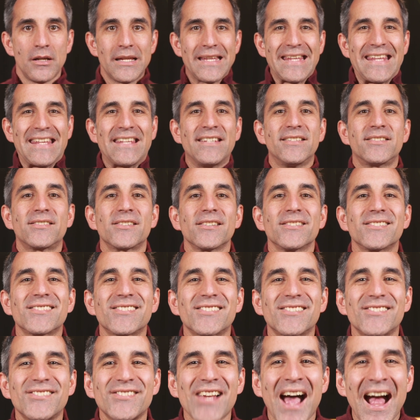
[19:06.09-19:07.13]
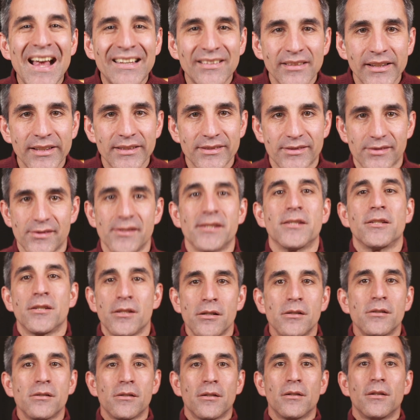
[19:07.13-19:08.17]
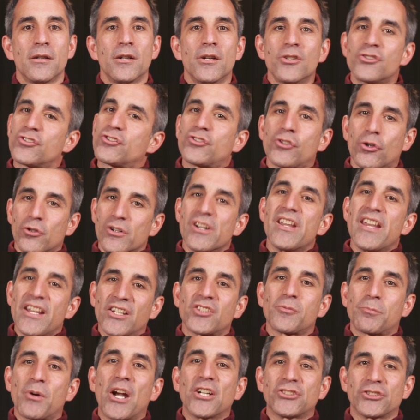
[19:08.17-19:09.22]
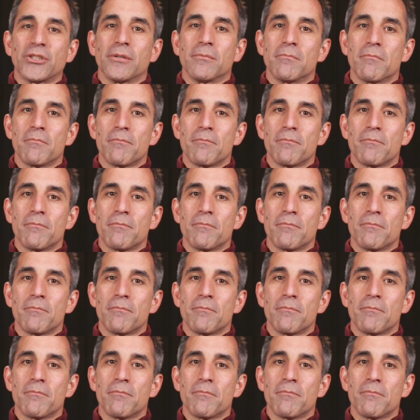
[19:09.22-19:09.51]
is silencing certain expression.